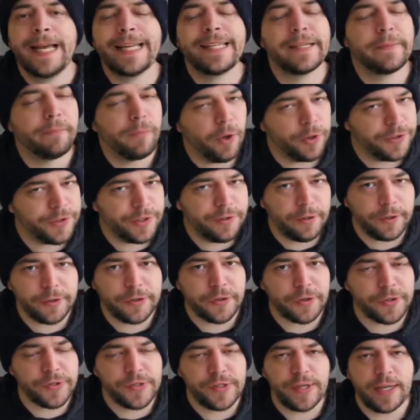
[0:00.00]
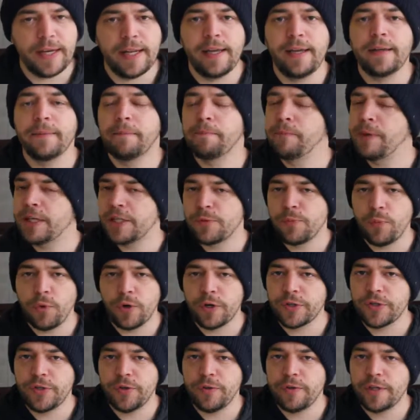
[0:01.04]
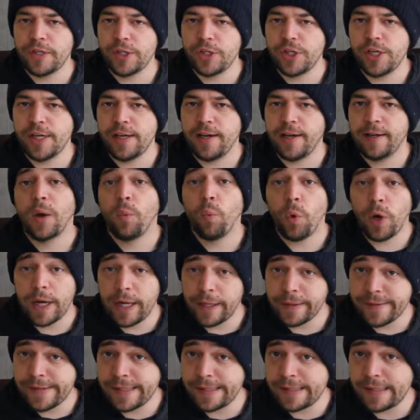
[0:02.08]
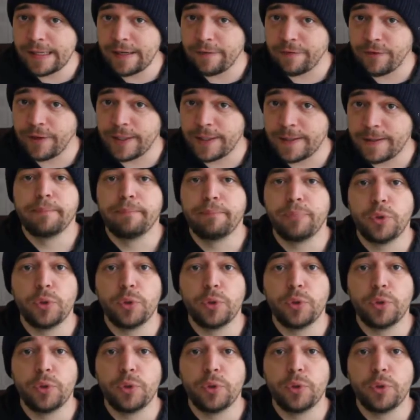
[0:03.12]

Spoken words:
It's a multicultural city, much more so than Xi'an. What else is different?